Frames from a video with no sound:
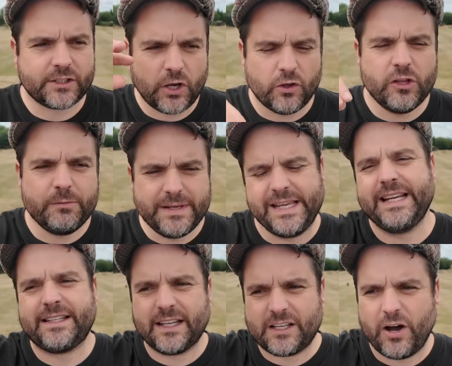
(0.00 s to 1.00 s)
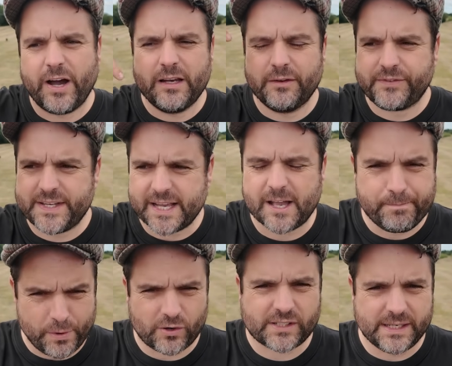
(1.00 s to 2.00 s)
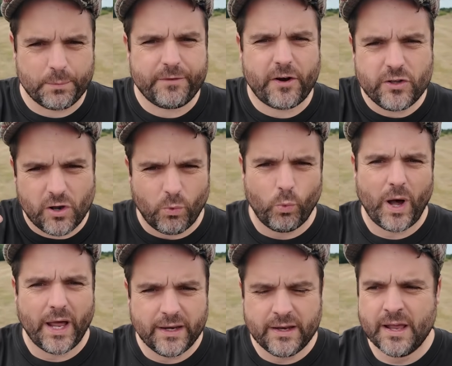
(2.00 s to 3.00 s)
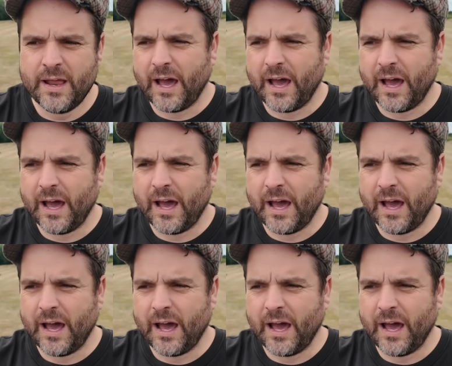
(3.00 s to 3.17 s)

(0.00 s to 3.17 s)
Tottenham need to kind of tick a box in. We've only got one.